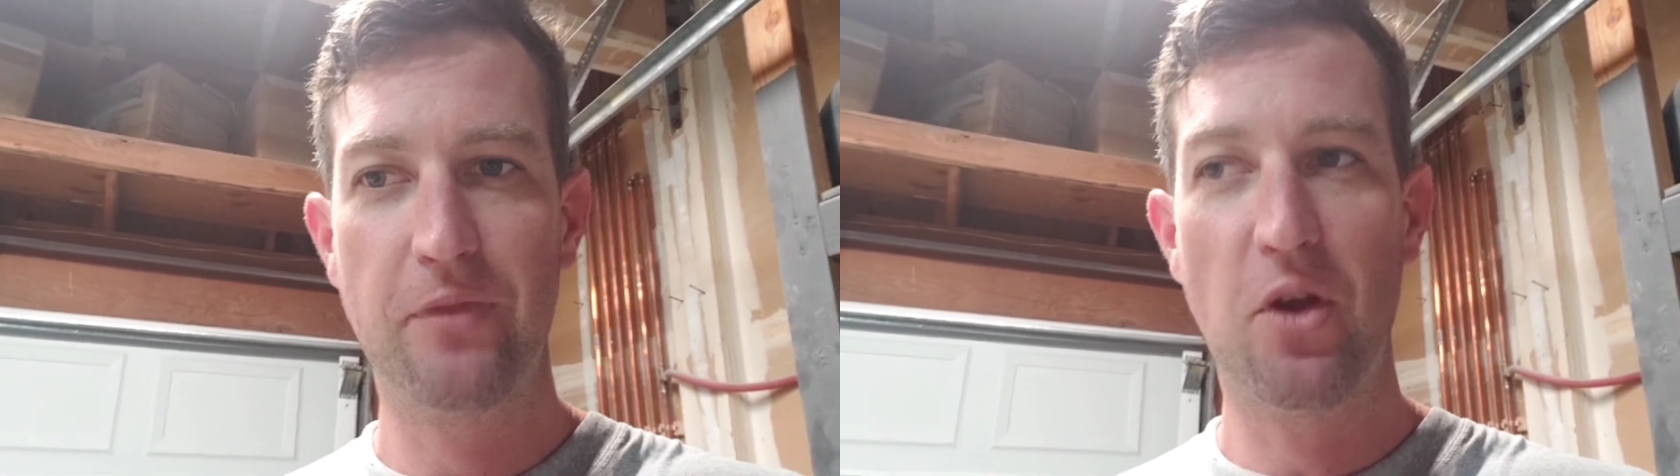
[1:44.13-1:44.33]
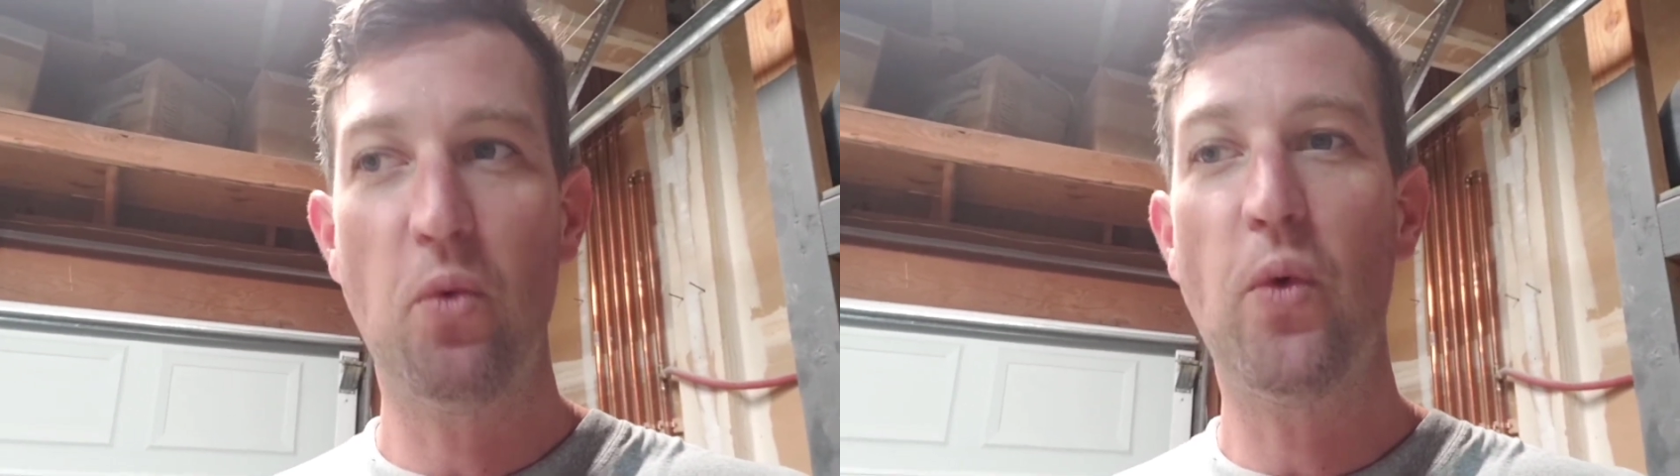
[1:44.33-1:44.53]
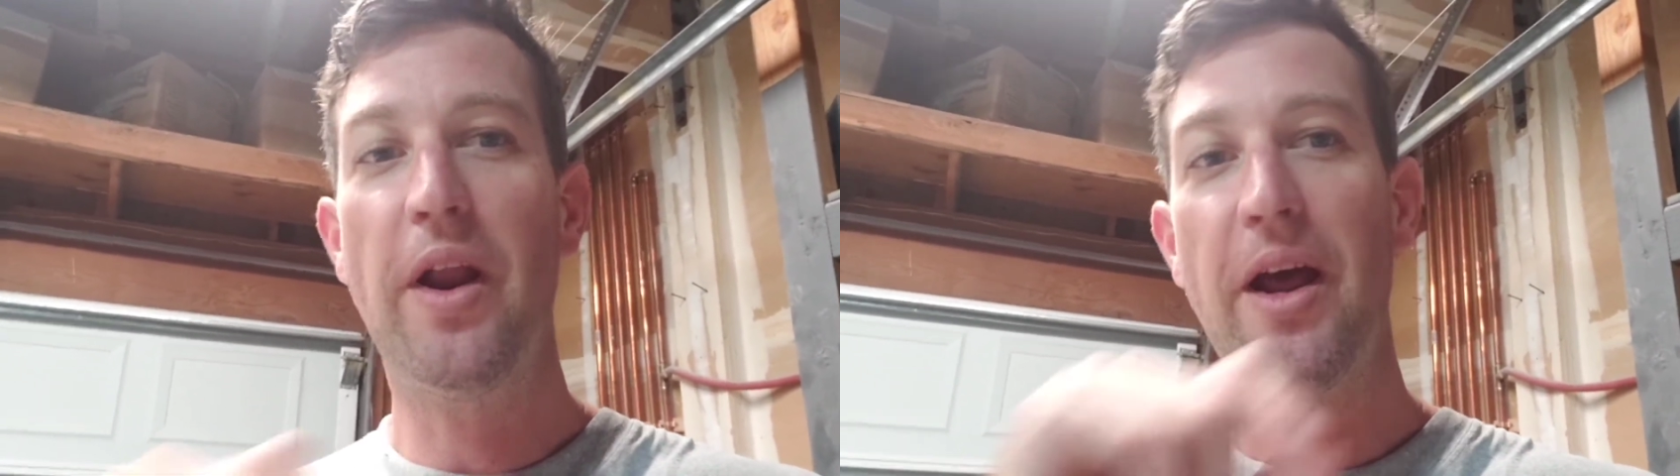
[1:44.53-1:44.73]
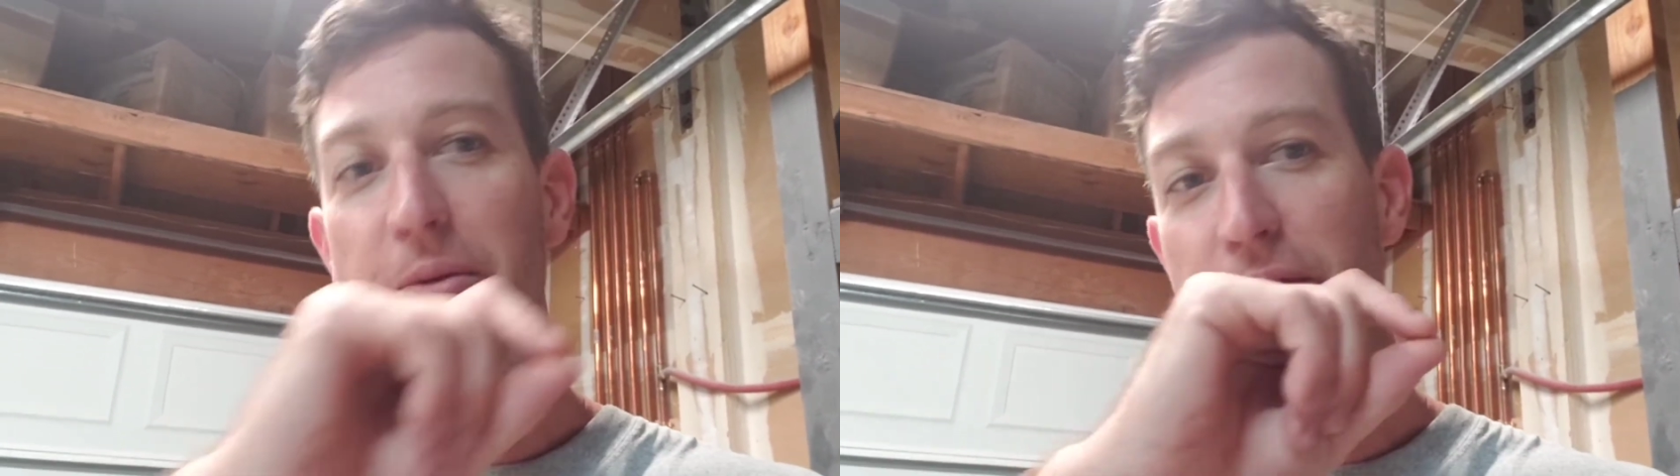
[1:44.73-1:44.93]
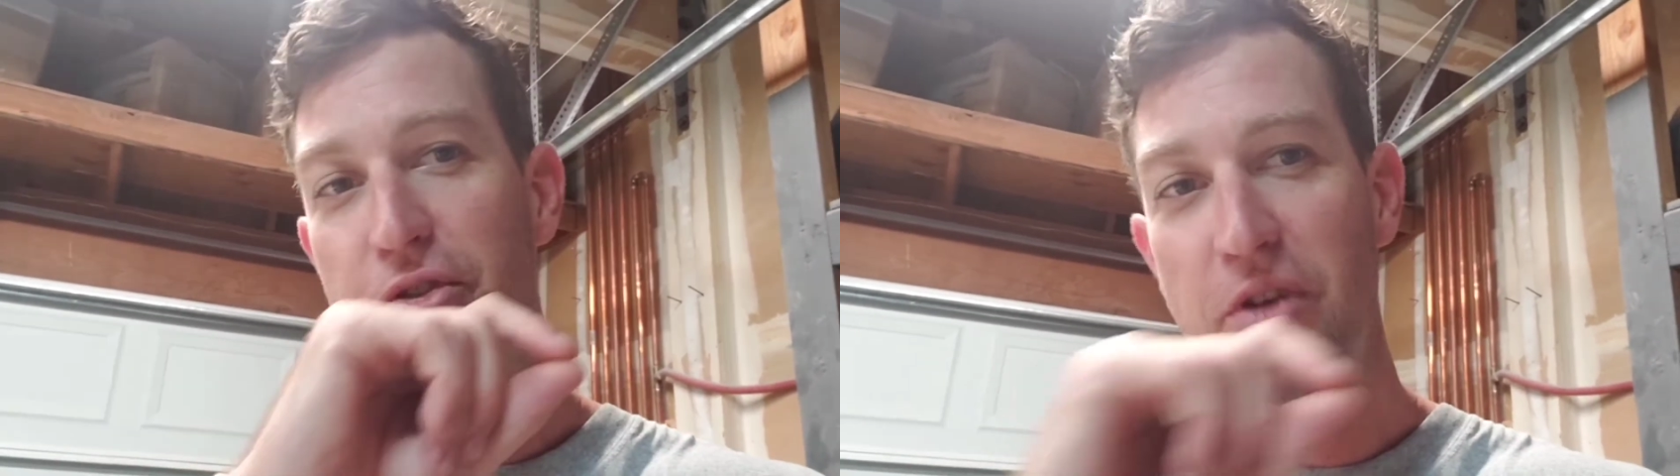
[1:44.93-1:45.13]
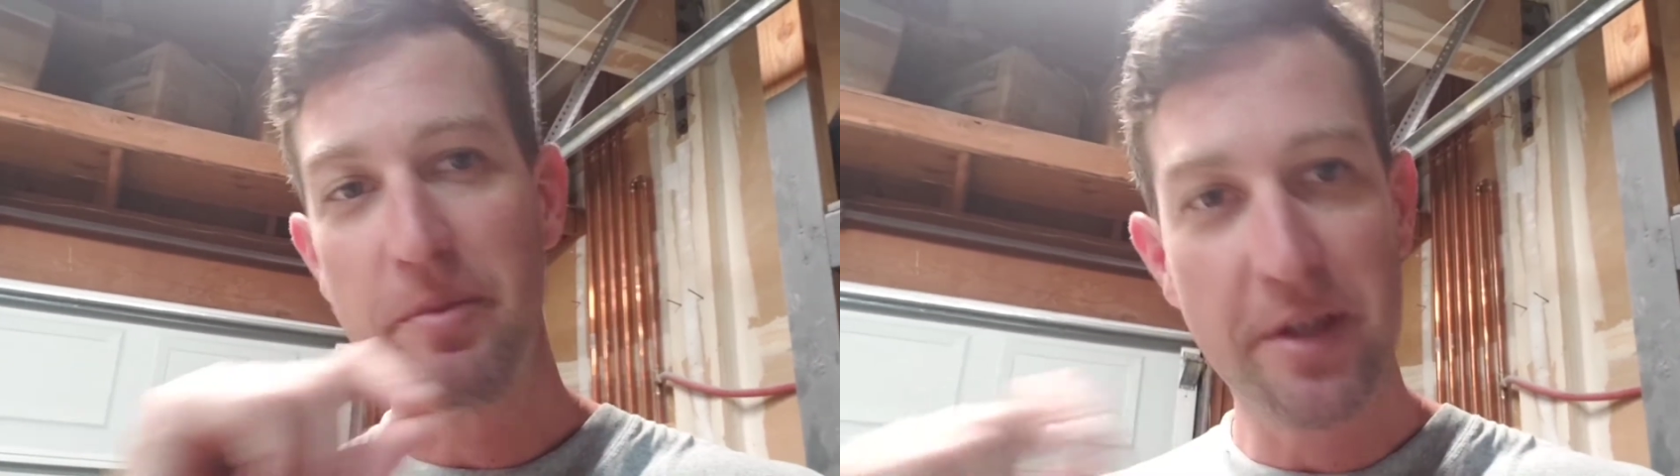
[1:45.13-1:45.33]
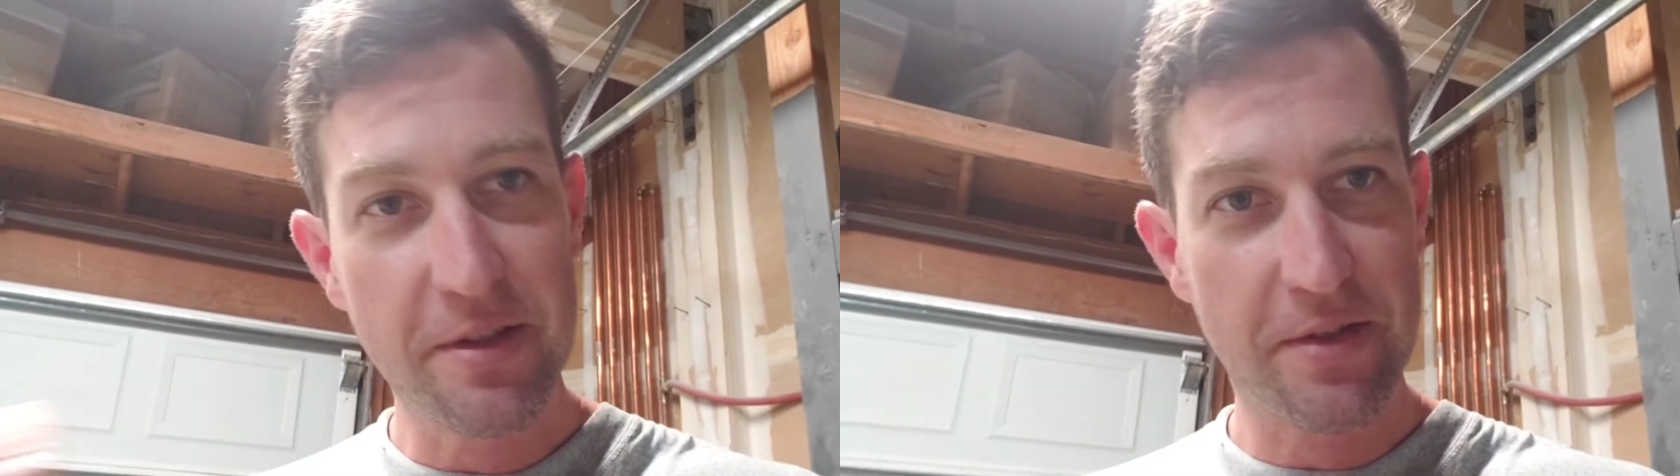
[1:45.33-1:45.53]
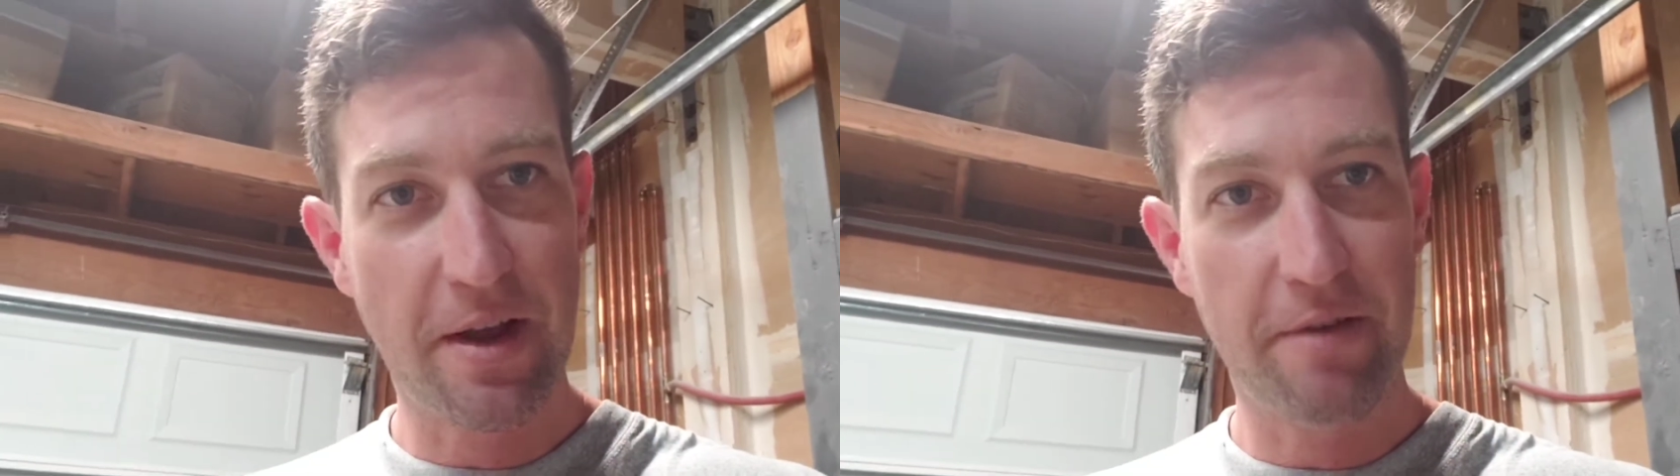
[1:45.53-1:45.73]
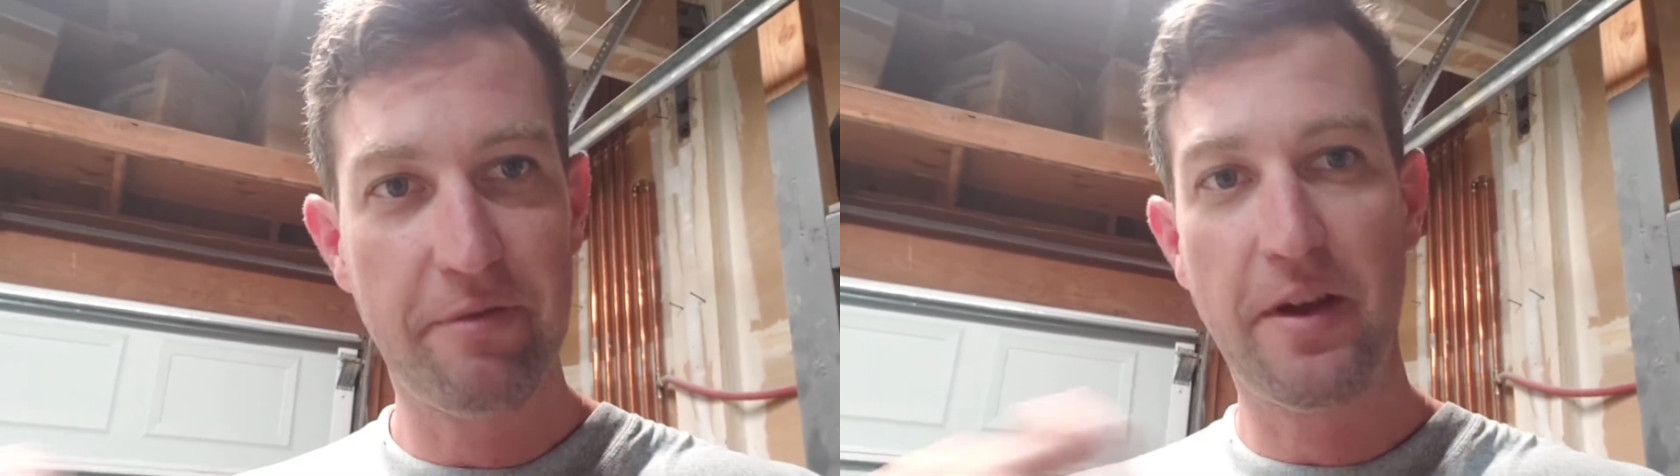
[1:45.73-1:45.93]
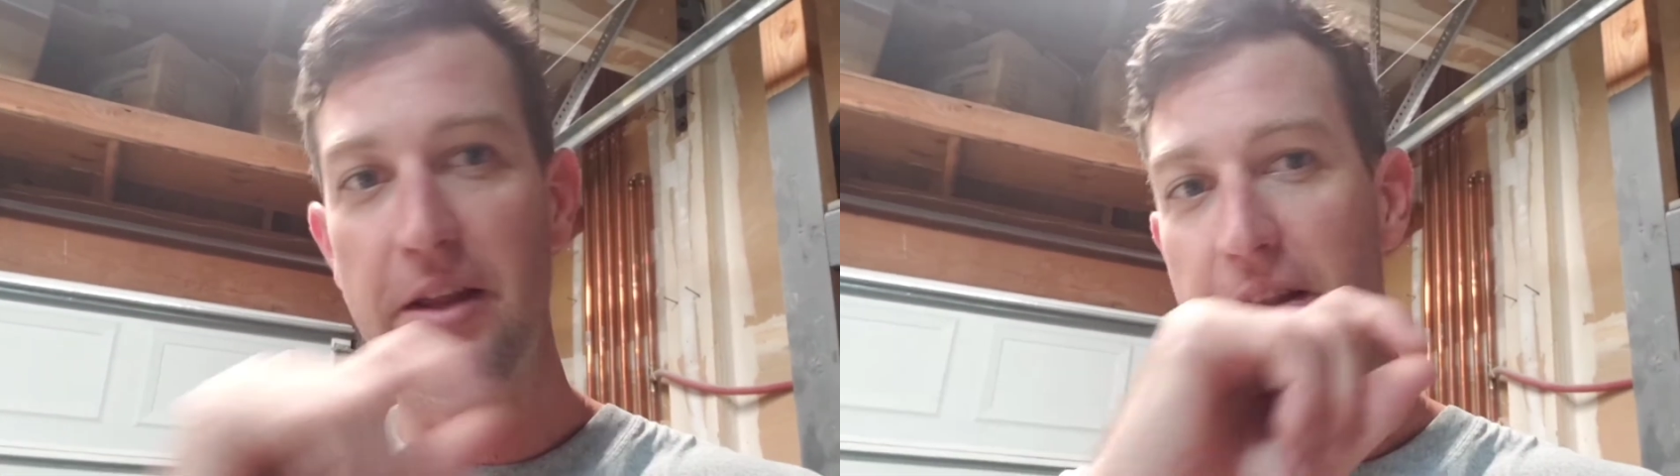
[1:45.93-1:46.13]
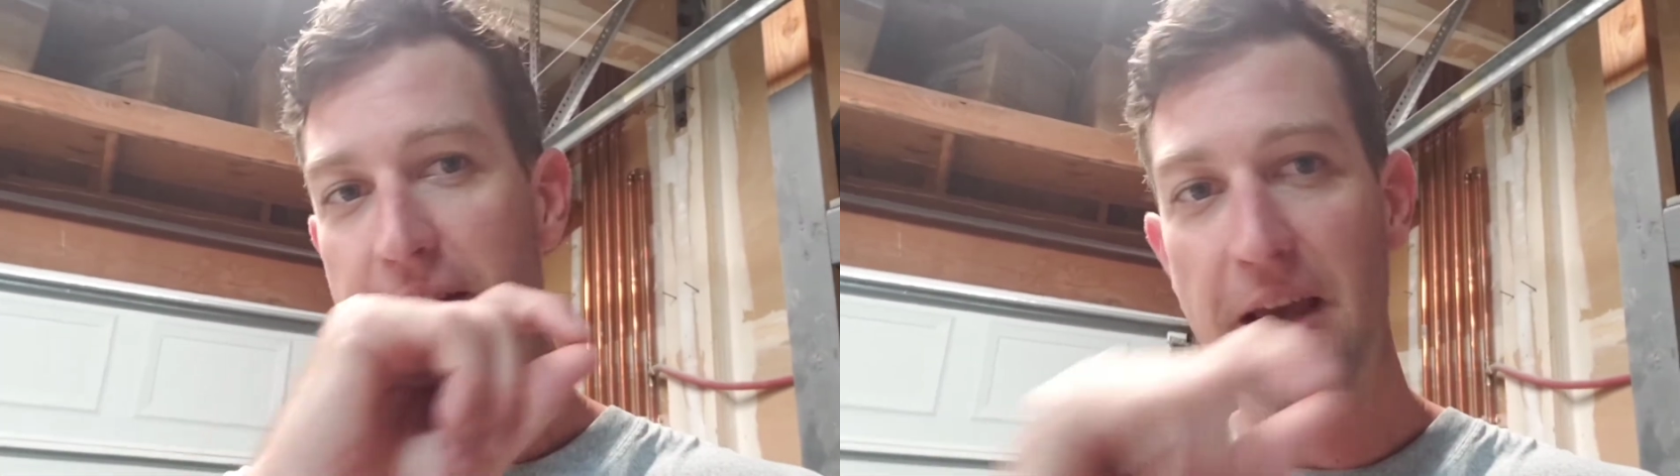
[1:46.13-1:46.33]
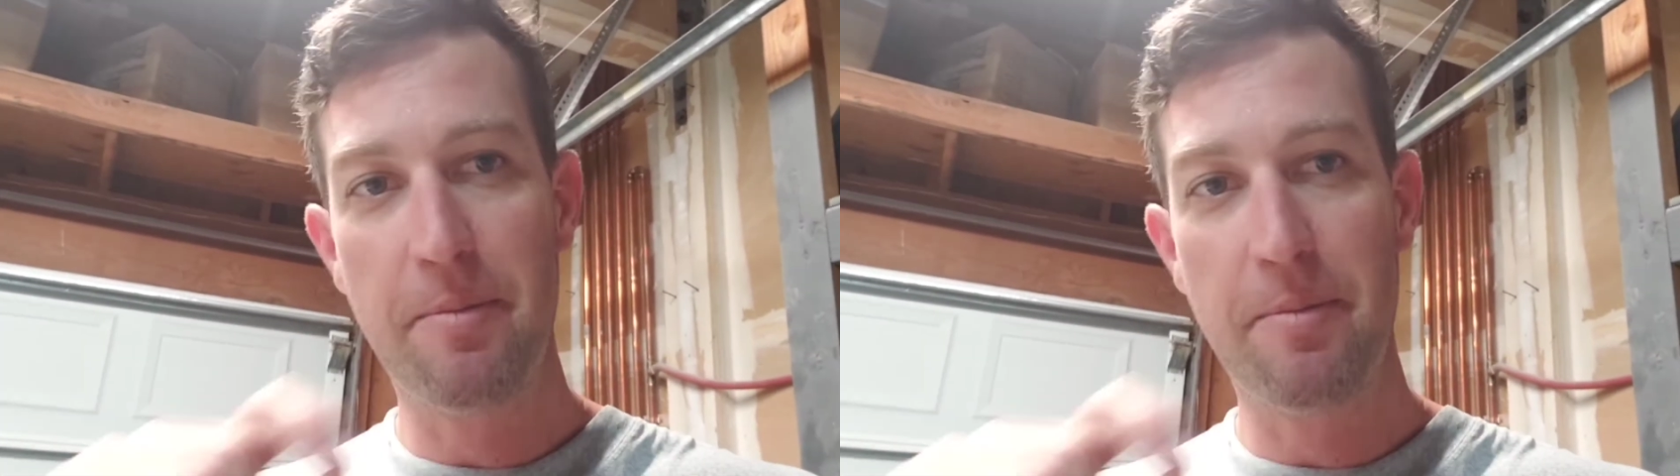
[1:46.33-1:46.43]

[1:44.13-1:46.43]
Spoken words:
when I was trimming the stuff and the tape,